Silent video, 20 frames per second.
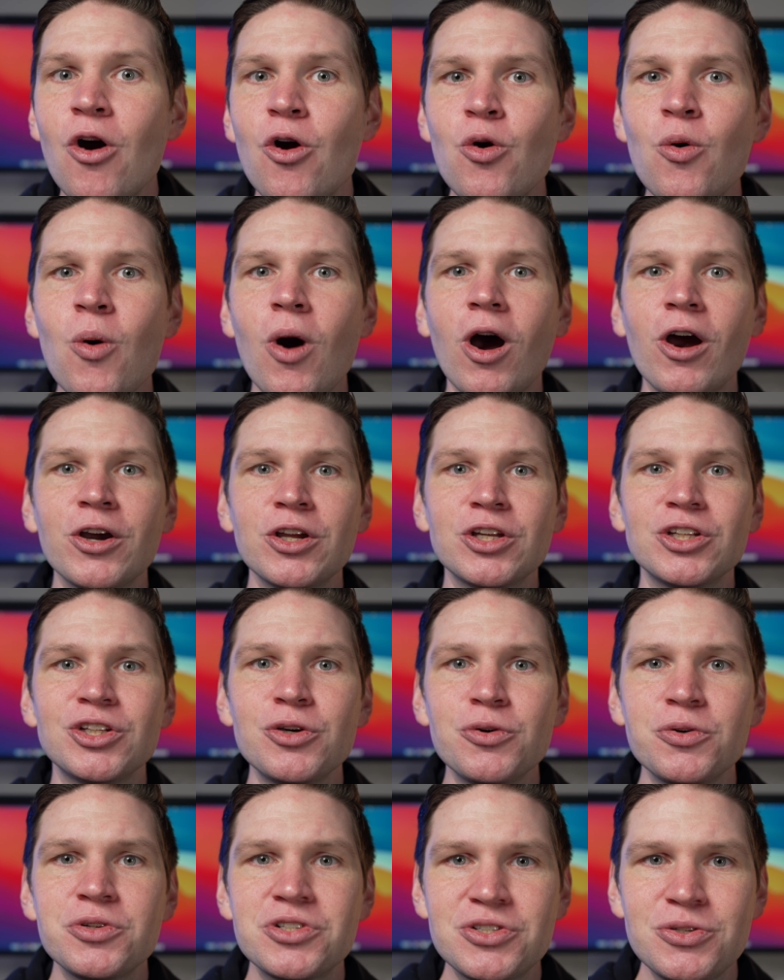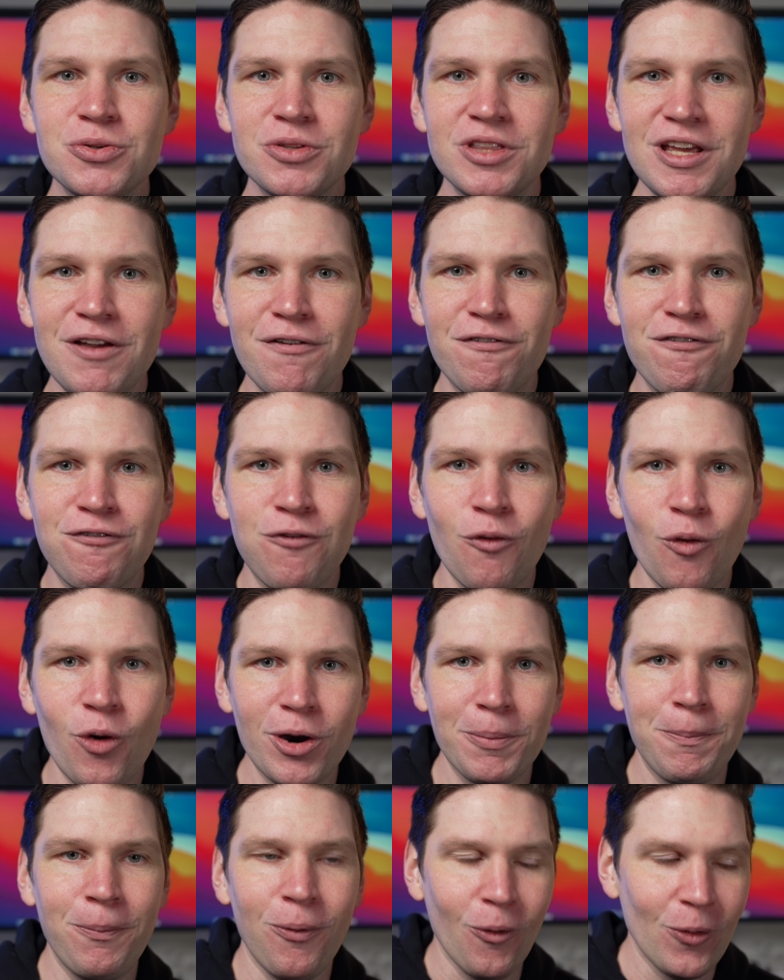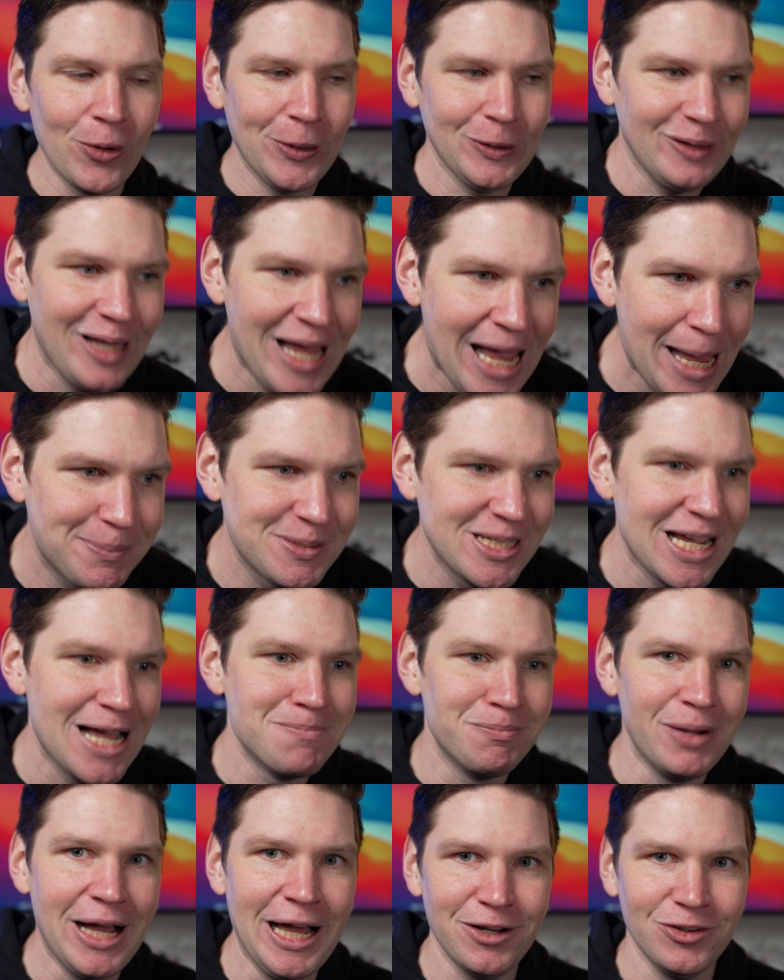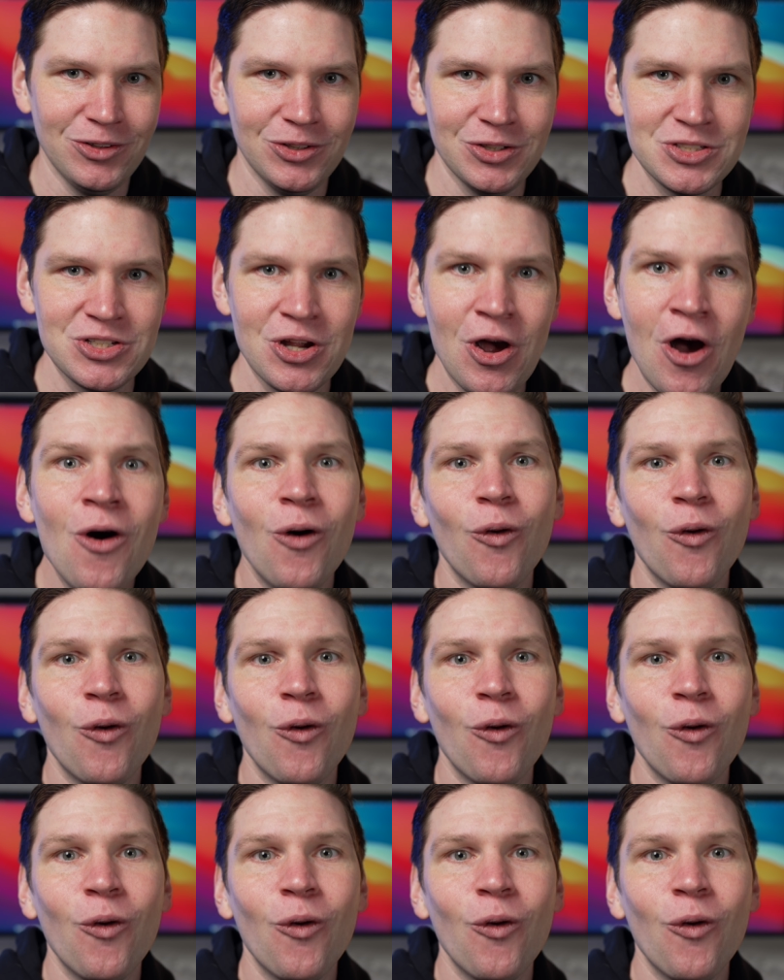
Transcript: who are used to the four port laptop models,